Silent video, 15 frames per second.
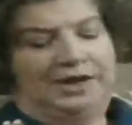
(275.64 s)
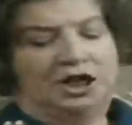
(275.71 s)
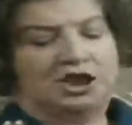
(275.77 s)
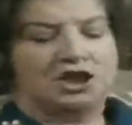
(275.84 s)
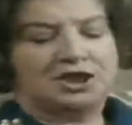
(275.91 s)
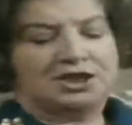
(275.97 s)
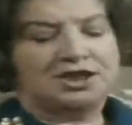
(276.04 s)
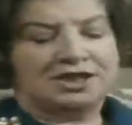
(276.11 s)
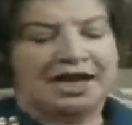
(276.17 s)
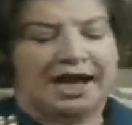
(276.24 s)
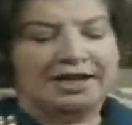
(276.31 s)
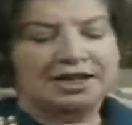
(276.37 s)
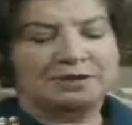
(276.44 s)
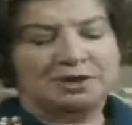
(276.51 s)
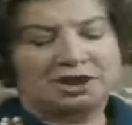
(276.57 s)
She's
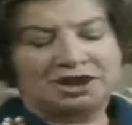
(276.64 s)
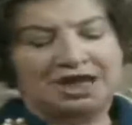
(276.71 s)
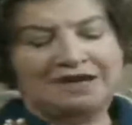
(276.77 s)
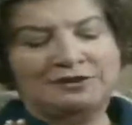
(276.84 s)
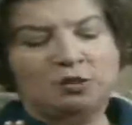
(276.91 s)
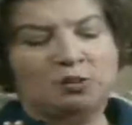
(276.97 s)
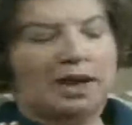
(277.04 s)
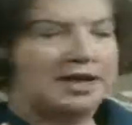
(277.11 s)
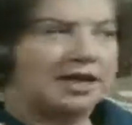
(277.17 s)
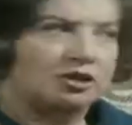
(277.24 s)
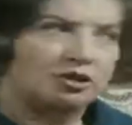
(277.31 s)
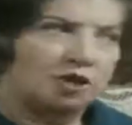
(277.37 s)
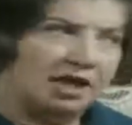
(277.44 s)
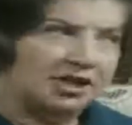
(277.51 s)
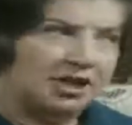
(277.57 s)
designed a medieval
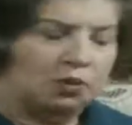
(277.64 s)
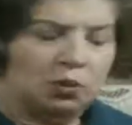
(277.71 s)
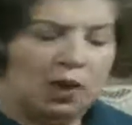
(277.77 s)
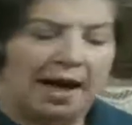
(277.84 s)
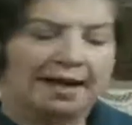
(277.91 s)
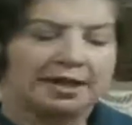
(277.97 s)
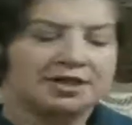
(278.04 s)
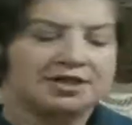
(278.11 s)
wedding dress in wild